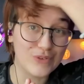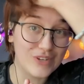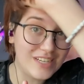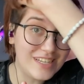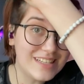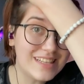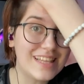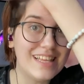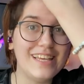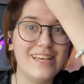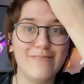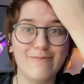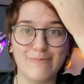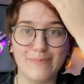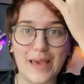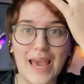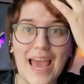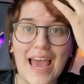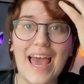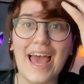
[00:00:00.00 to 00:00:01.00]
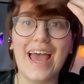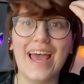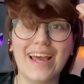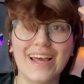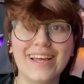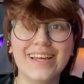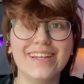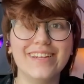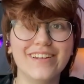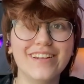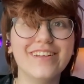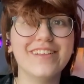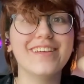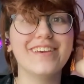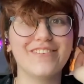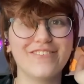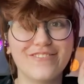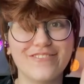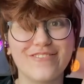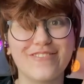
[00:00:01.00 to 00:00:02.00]
really bad.
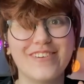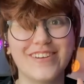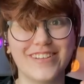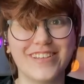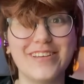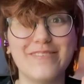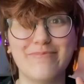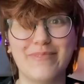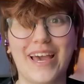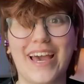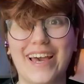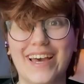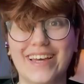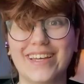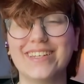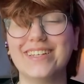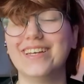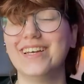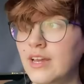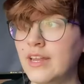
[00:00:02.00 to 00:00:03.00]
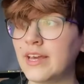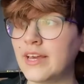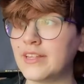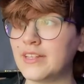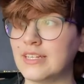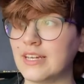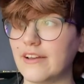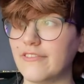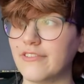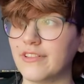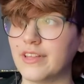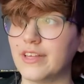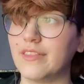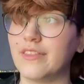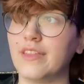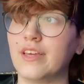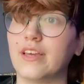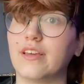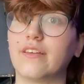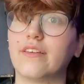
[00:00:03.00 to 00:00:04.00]
Like, really bad. And I definitely
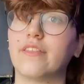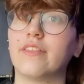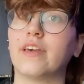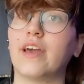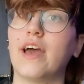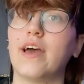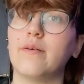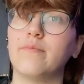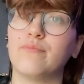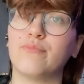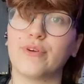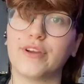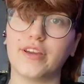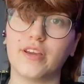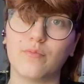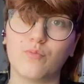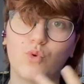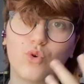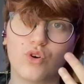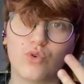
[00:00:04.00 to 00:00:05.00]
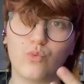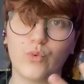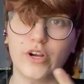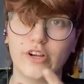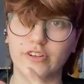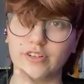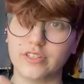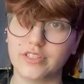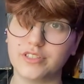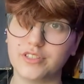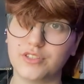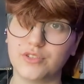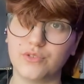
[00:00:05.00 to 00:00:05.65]
think that bringing more awareness